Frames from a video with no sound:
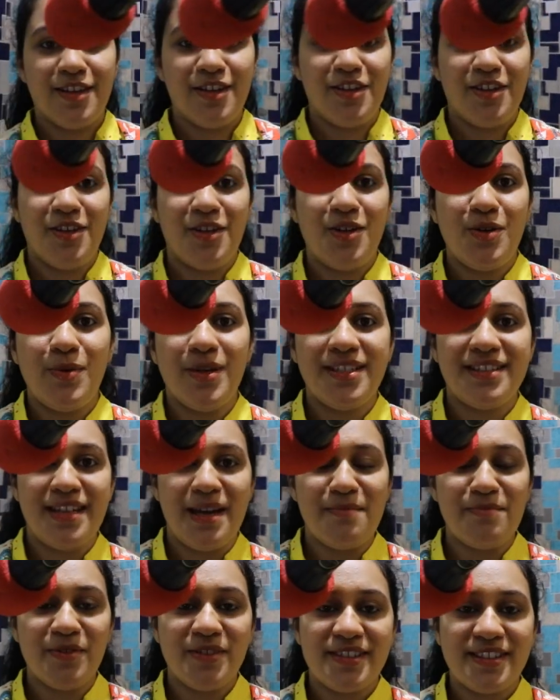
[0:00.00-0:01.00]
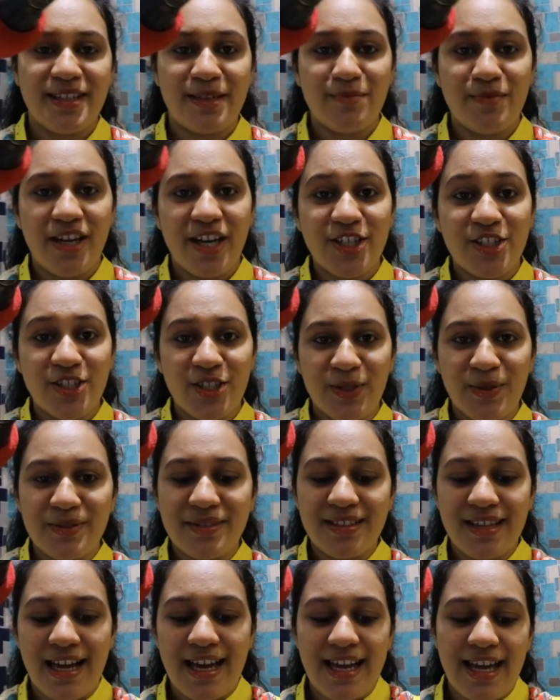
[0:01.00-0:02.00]
you know what sample script I
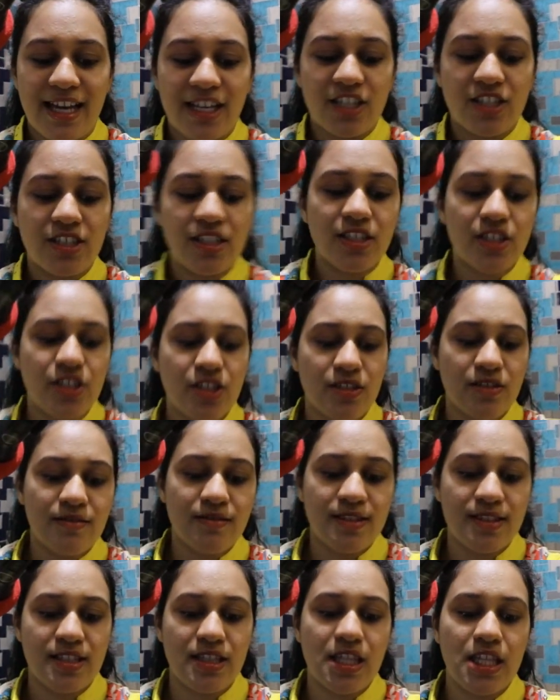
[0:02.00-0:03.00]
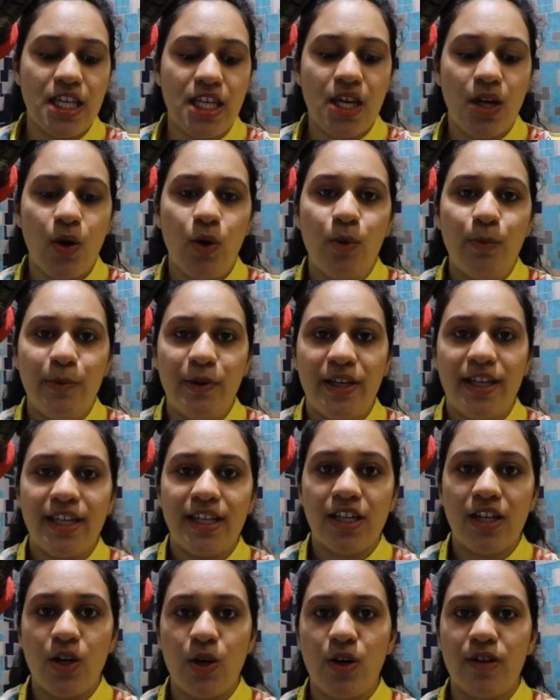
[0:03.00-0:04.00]
chose? I actually chose the
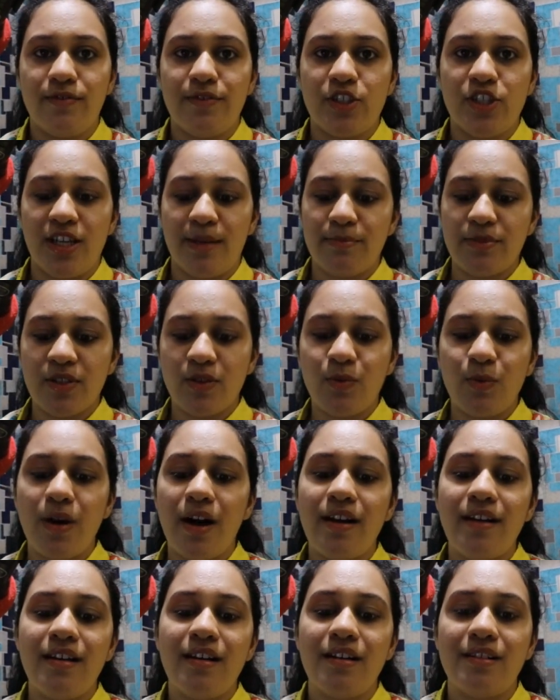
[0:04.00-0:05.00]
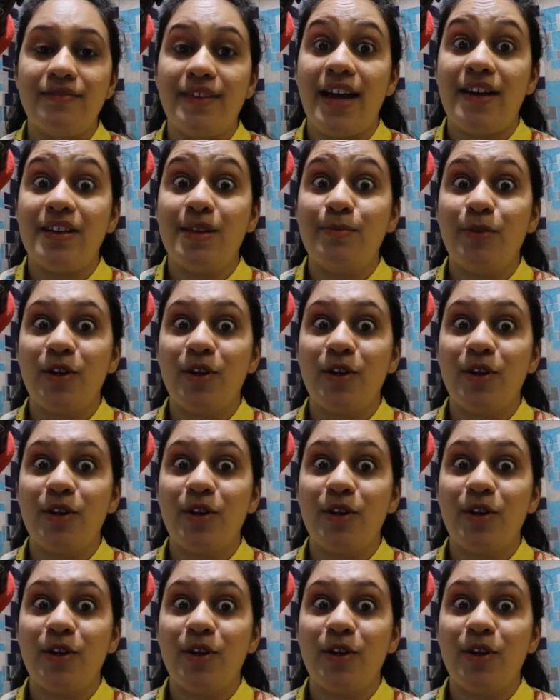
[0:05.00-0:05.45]
opening of chapter one of Harry